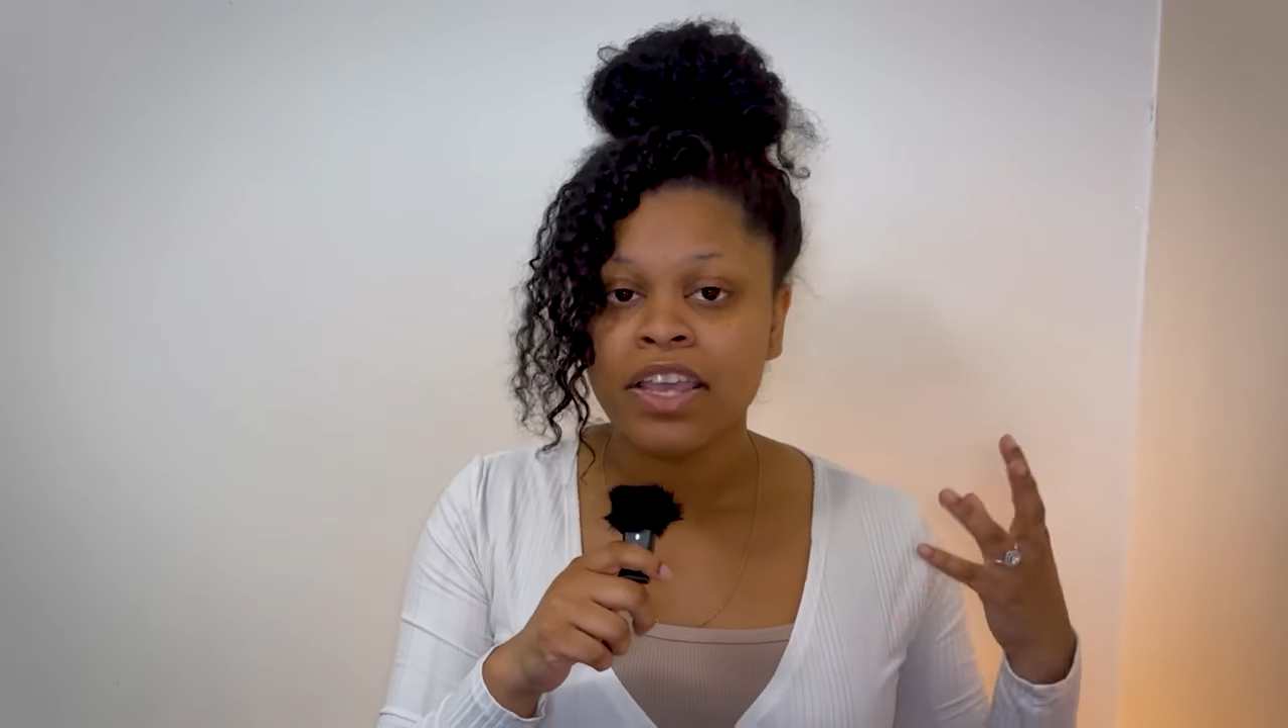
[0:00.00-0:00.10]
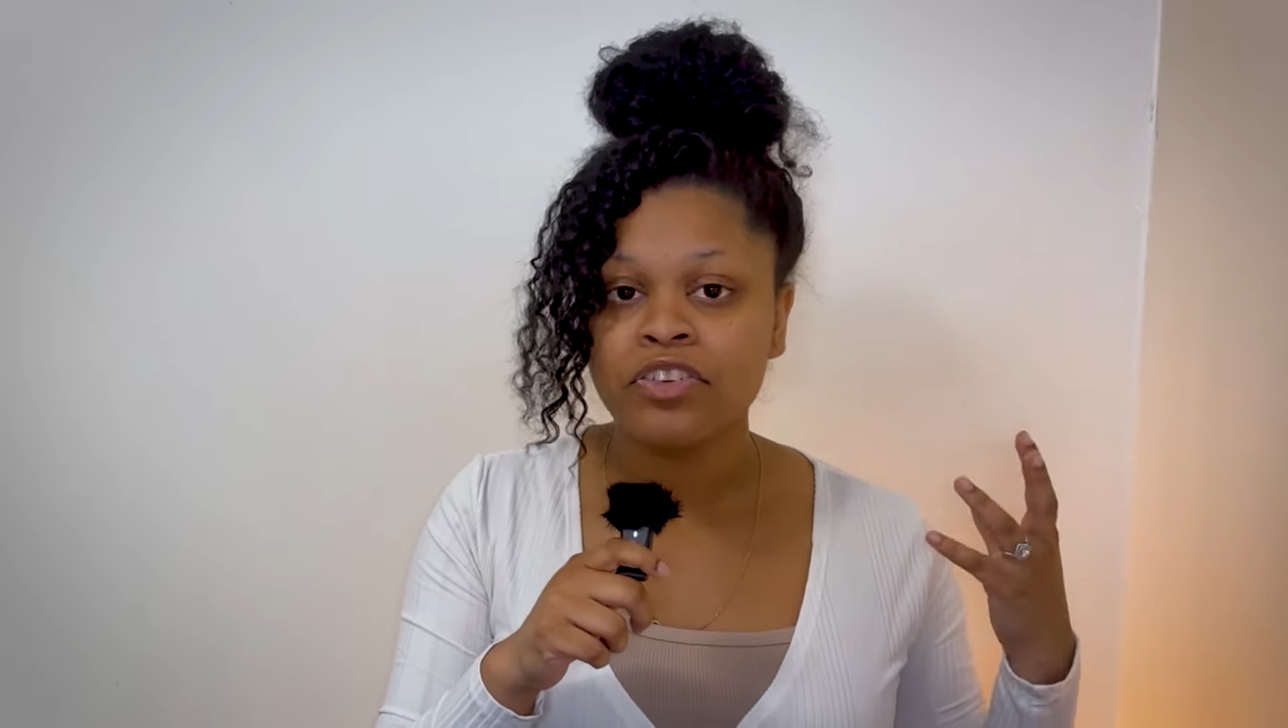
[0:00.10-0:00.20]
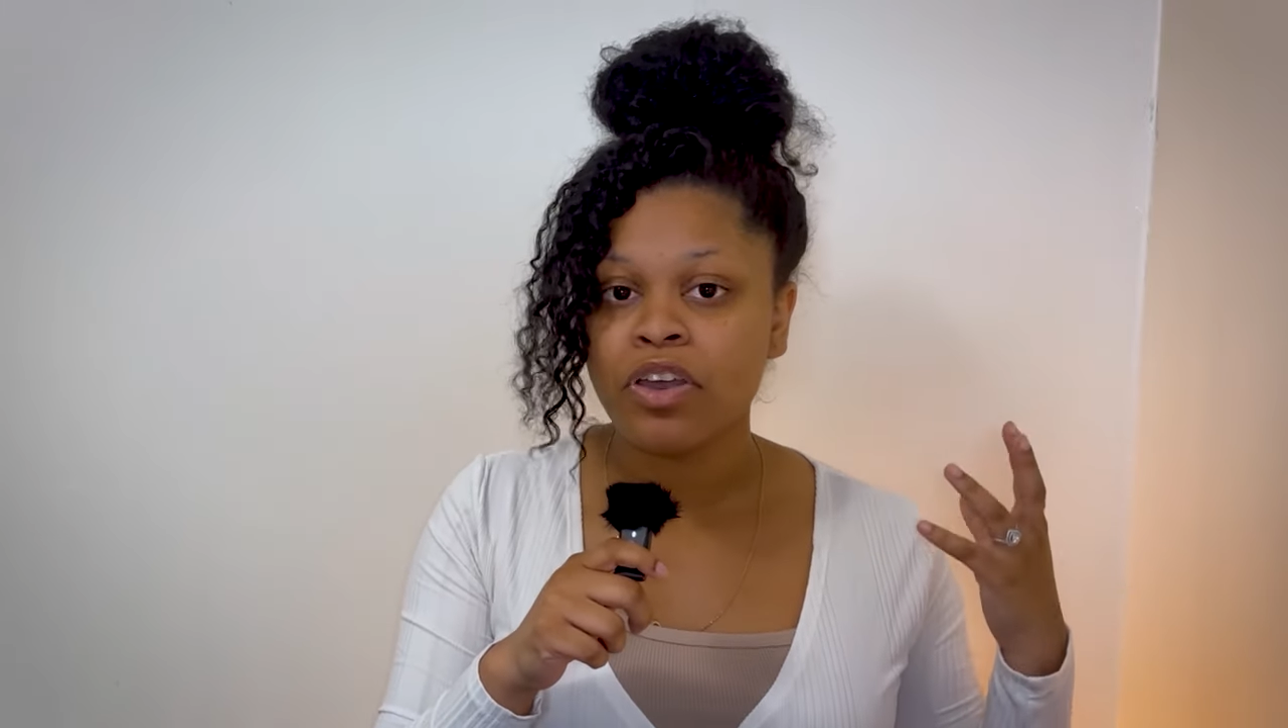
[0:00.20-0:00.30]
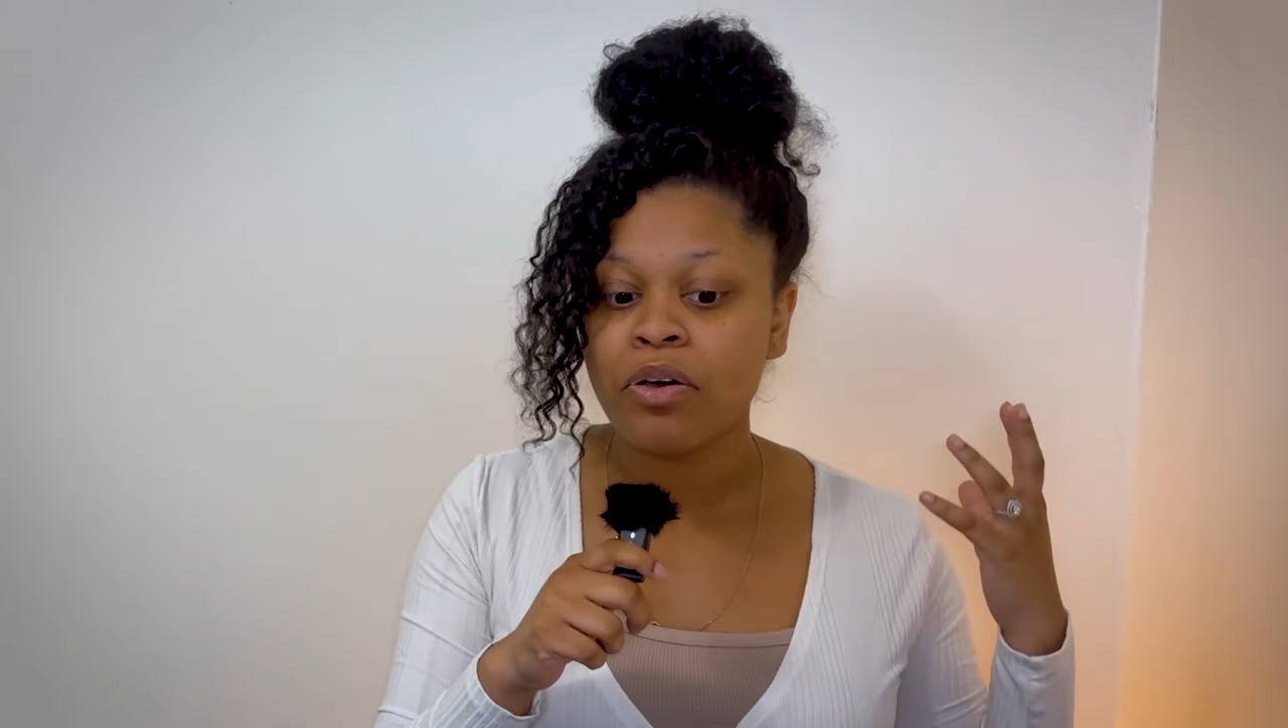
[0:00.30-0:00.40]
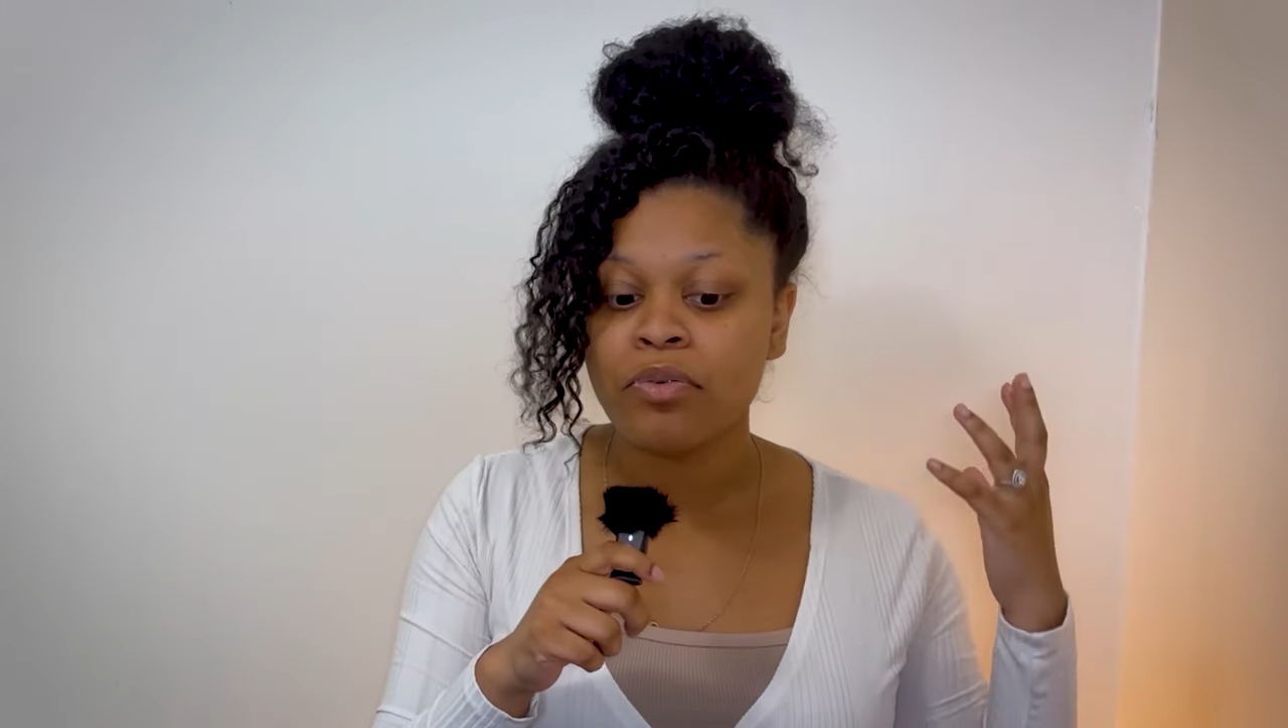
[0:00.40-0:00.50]

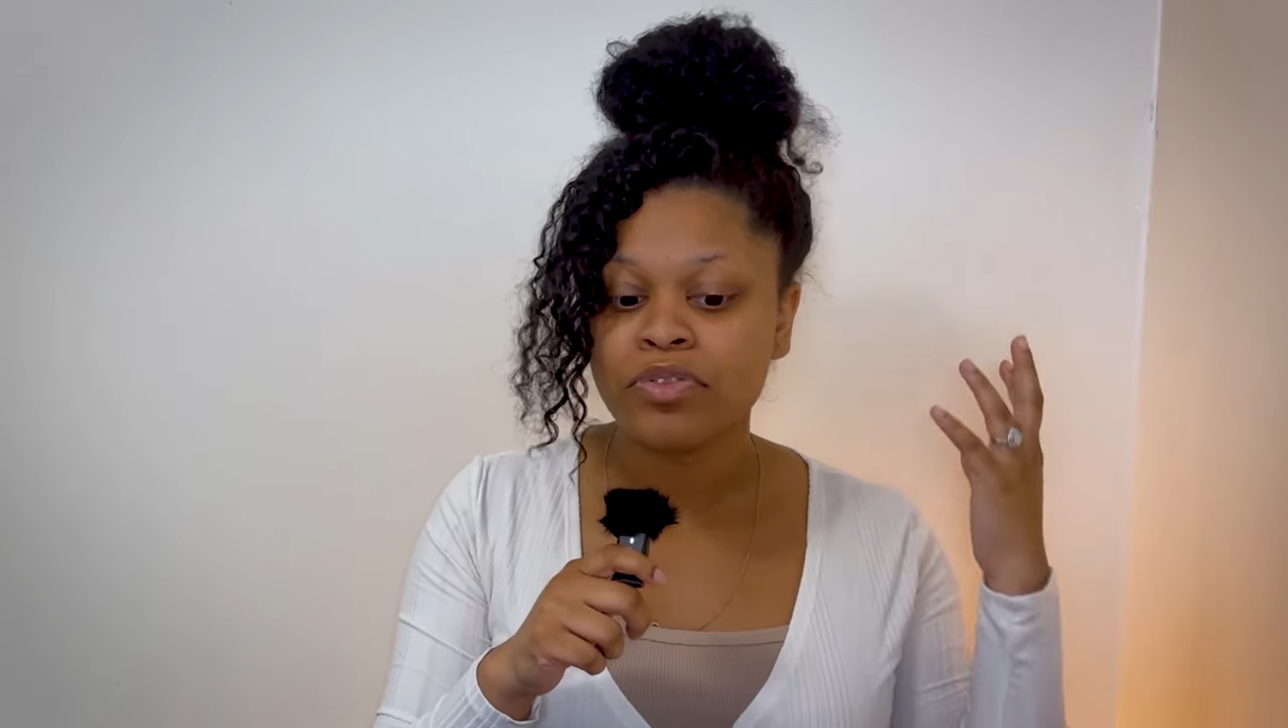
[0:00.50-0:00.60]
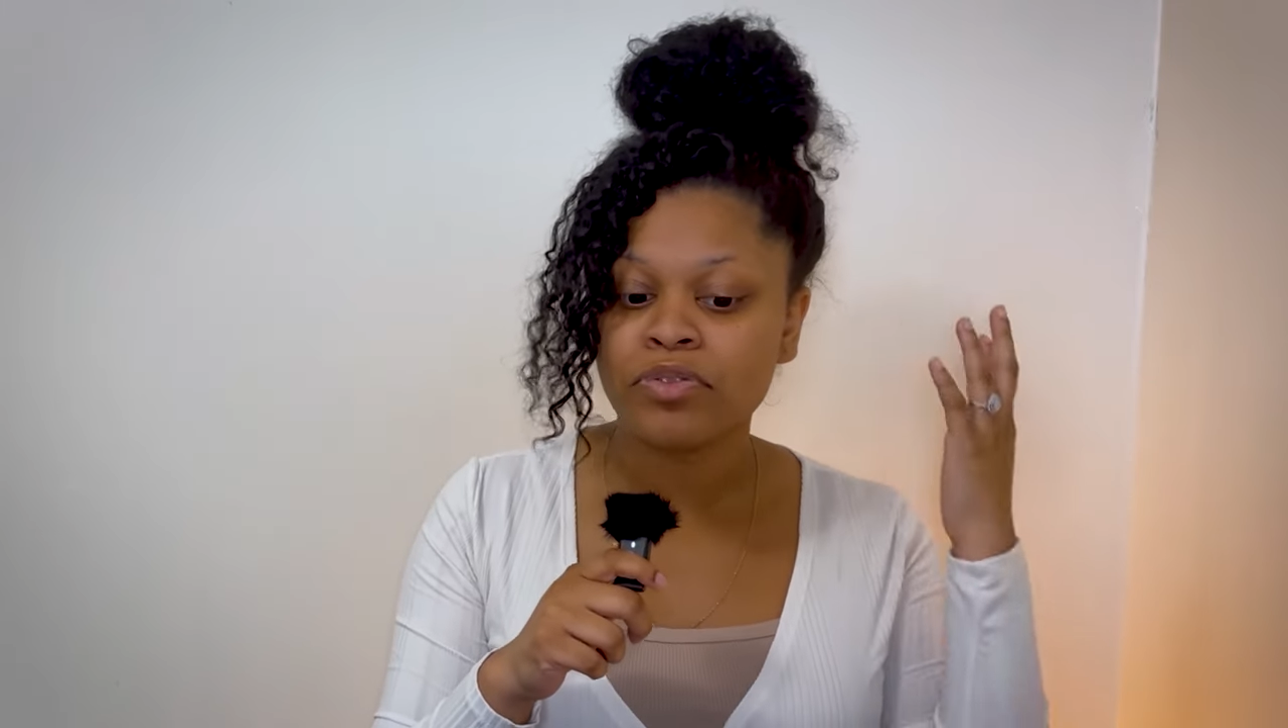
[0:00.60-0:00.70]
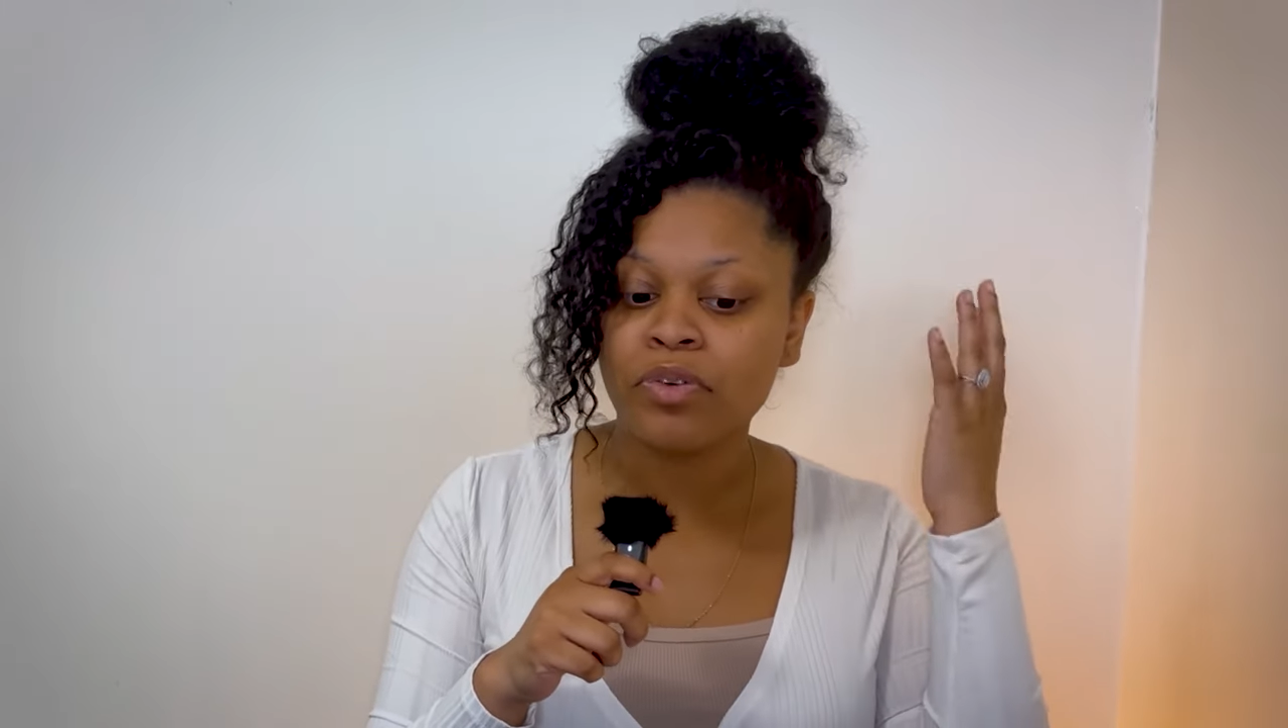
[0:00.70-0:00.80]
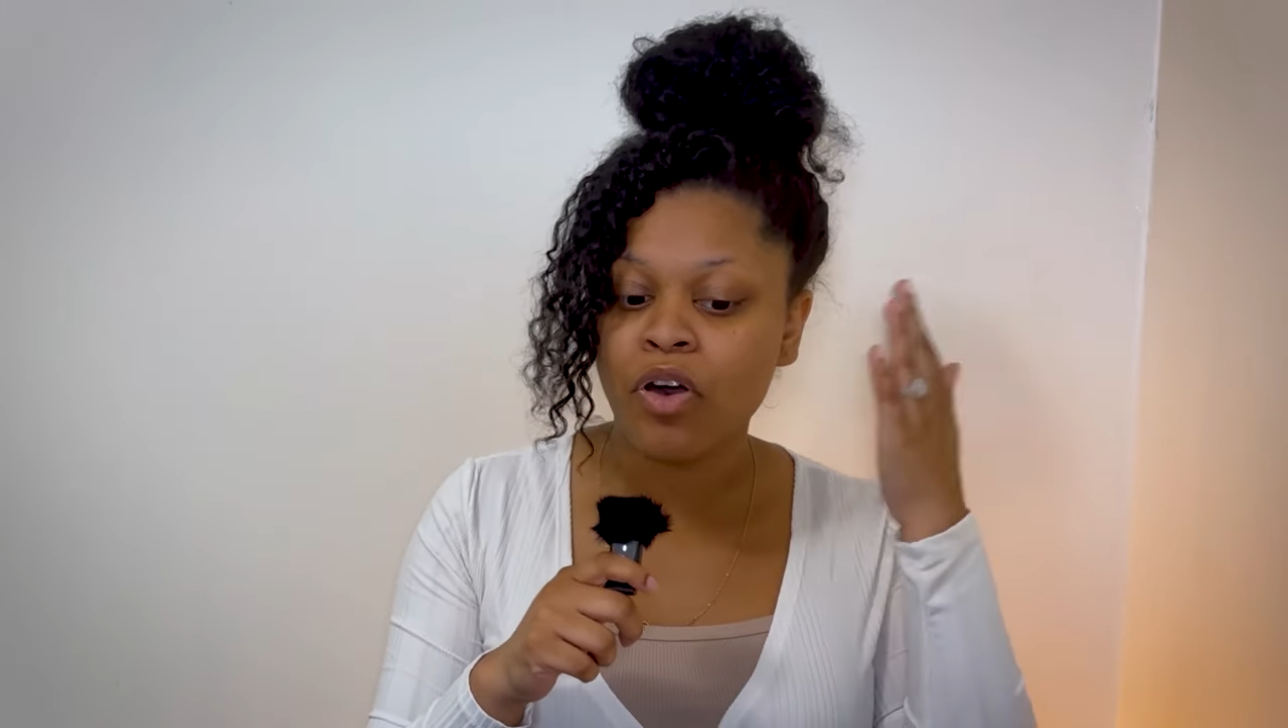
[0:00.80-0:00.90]
you know, do a